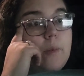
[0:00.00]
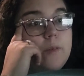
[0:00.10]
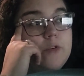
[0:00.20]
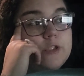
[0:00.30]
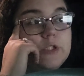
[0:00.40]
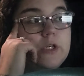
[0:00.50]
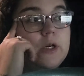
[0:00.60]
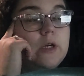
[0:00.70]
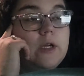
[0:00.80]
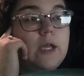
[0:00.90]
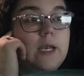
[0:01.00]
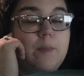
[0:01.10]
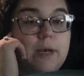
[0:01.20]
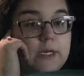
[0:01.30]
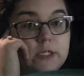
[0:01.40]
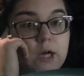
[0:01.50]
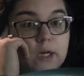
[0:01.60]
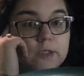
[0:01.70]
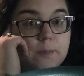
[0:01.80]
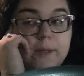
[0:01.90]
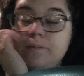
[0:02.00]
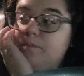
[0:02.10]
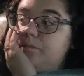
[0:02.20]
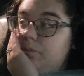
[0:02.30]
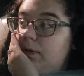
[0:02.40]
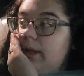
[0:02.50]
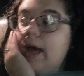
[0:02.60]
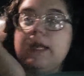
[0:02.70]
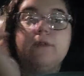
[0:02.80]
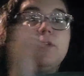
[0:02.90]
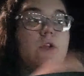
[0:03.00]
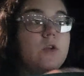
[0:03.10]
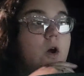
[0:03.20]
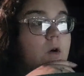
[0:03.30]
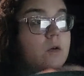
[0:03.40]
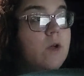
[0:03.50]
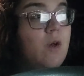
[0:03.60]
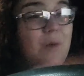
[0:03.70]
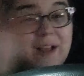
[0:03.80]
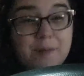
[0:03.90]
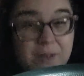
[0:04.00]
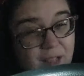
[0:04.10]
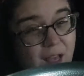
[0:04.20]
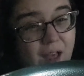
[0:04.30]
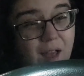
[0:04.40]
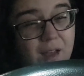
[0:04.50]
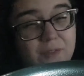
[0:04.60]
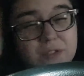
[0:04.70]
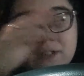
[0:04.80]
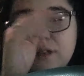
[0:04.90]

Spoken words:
for anybody to talk to me. Not even, welcome to Loves.